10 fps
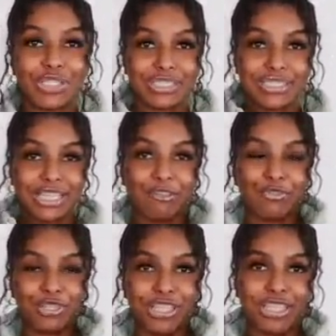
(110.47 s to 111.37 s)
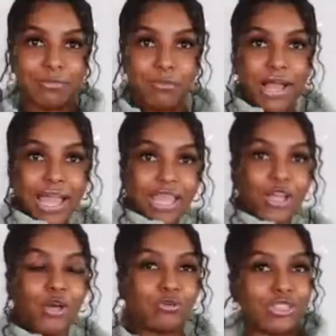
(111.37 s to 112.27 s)
This is definitely my
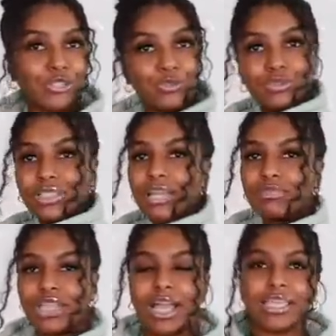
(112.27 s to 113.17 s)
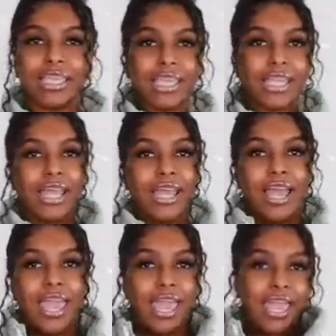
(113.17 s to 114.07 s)
go-to type jacket,
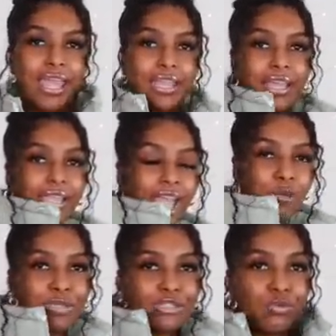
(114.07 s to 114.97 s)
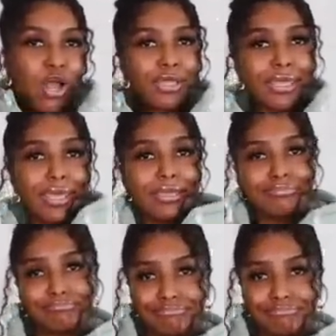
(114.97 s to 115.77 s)
and I can't wait to rock it.